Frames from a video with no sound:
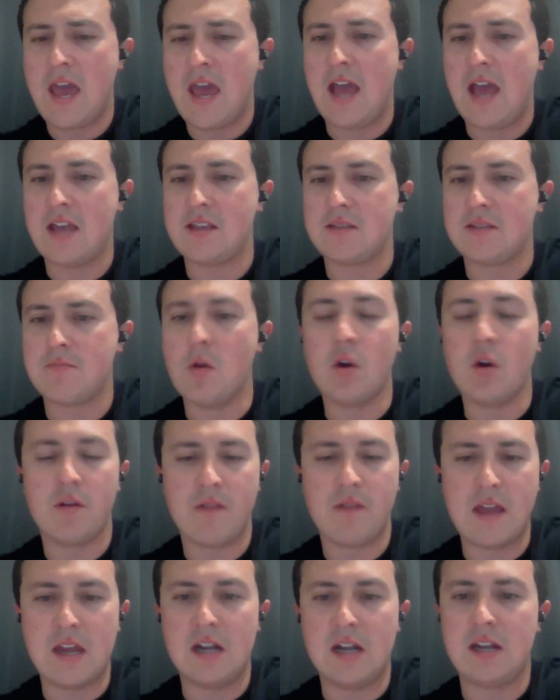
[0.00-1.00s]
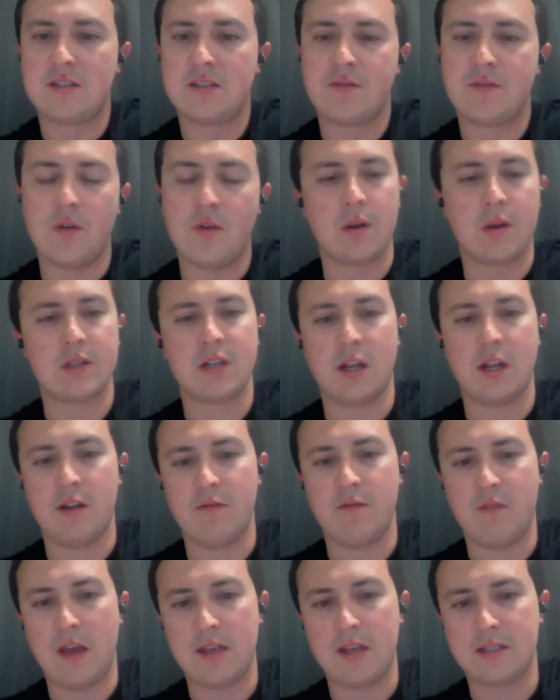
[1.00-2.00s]
as motivated and as focused on
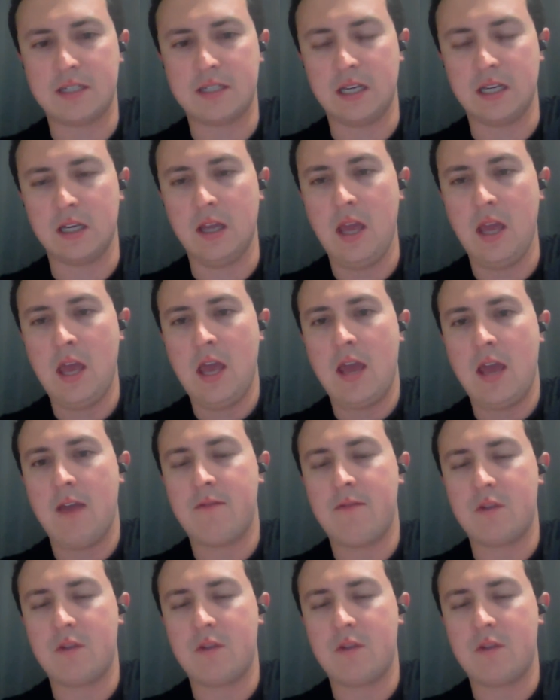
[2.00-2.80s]
investing, if they're